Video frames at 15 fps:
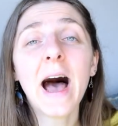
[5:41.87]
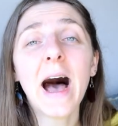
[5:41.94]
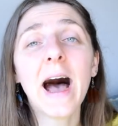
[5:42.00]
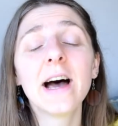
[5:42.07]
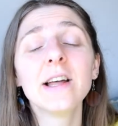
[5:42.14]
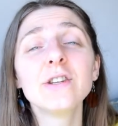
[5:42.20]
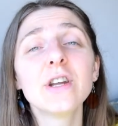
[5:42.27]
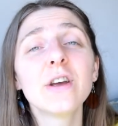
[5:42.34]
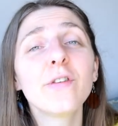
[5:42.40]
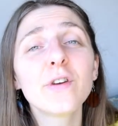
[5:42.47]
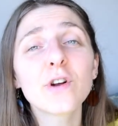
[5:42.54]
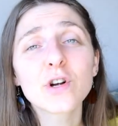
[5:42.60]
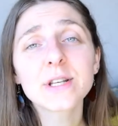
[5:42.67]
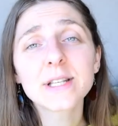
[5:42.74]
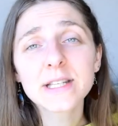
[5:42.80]
And if
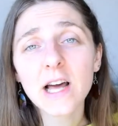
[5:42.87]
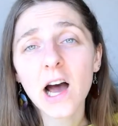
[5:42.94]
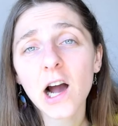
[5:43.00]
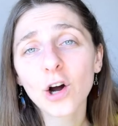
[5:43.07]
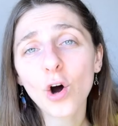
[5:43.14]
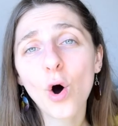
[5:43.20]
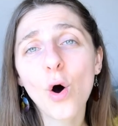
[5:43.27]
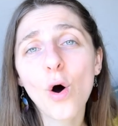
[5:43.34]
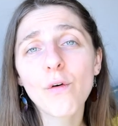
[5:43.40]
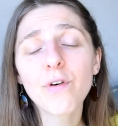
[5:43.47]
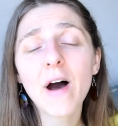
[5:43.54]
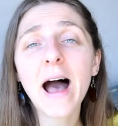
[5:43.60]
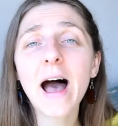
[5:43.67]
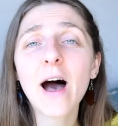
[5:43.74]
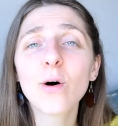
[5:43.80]
you're stuck of
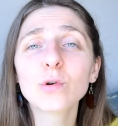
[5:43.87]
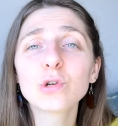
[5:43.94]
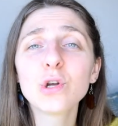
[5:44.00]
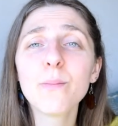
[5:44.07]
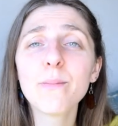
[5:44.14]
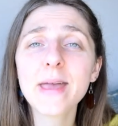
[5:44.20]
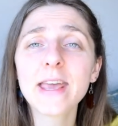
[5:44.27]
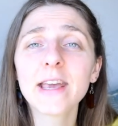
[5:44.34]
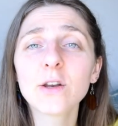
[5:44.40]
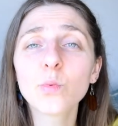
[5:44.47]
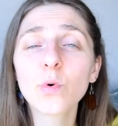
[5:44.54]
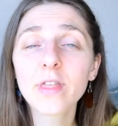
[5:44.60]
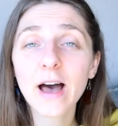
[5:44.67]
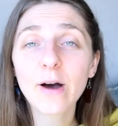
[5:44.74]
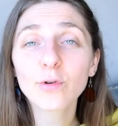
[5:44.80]
how to make it
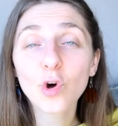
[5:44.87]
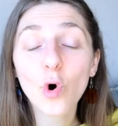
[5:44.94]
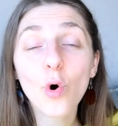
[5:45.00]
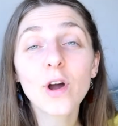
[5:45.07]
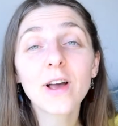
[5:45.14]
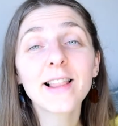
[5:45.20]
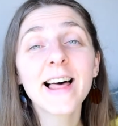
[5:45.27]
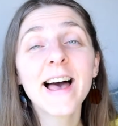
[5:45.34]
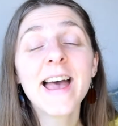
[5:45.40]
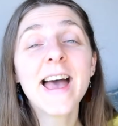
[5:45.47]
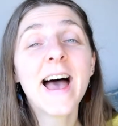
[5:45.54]
without oil,